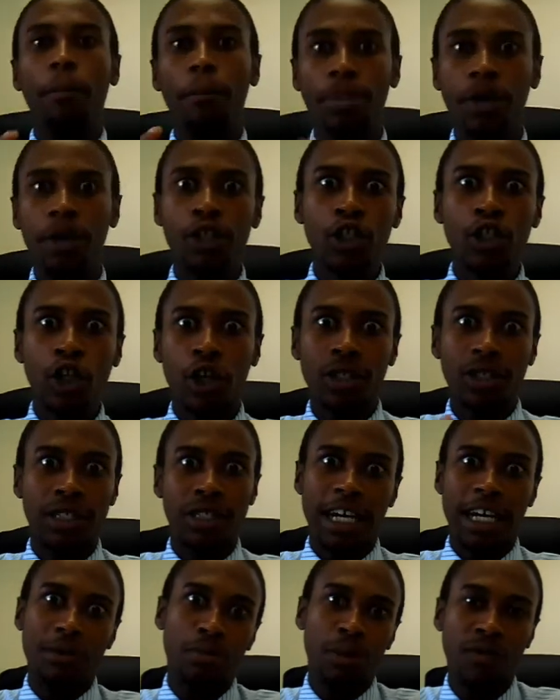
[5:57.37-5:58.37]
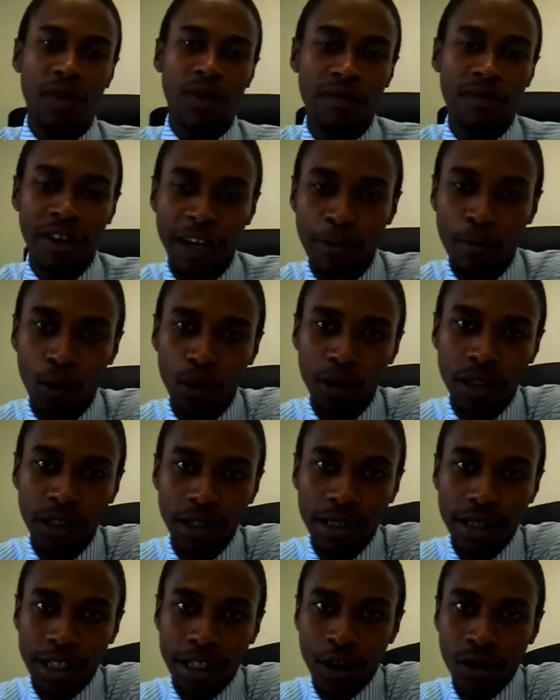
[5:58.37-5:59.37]
Let's grow, let's
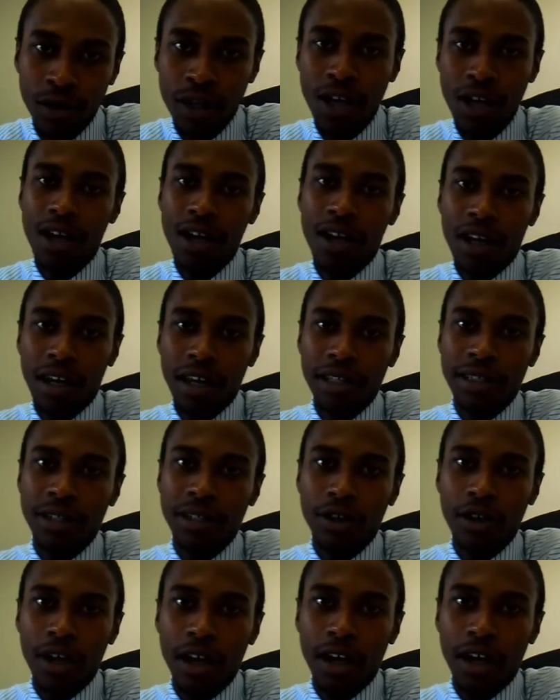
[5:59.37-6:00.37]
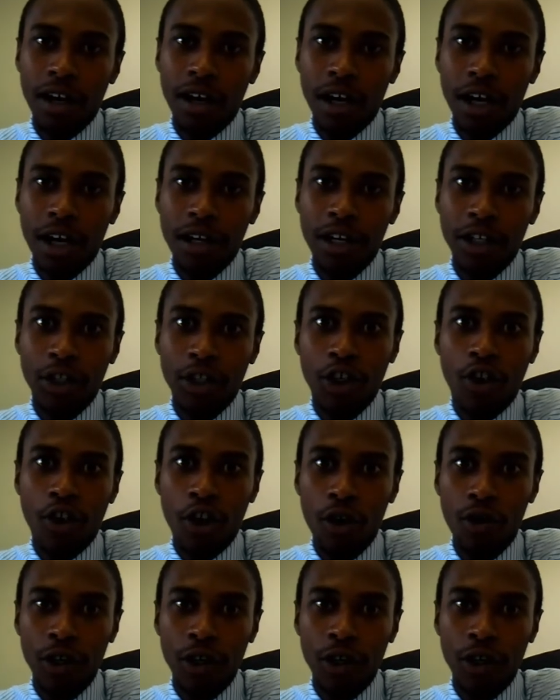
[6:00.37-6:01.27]
make money, let's have some fun. Cool, thank you.